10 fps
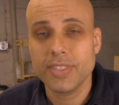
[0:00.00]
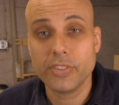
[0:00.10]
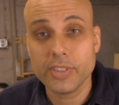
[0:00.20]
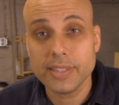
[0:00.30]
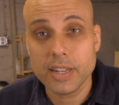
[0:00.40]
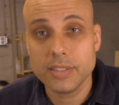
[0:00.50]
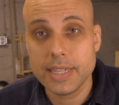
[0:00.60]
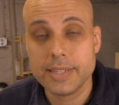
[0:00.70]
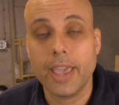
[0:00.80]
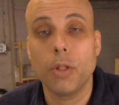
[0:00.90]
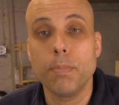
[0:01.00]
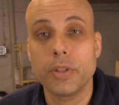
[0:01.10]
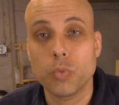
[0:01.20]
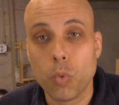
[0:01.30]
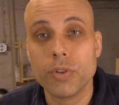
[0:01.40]
This is a little detail, but
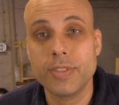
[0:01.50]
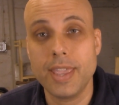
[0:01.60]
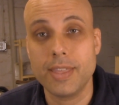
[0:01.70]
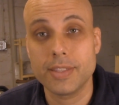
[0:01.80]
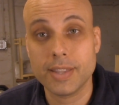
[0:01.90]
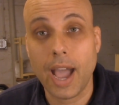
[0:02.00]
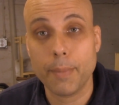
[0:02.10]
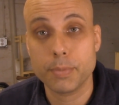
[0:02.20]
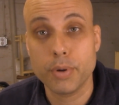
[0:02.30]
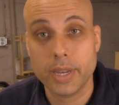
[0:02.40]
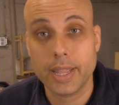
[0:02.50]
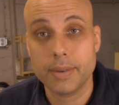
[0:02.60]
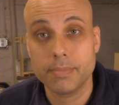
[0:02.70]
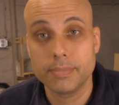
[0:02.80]
it's worth taking the time to put it in.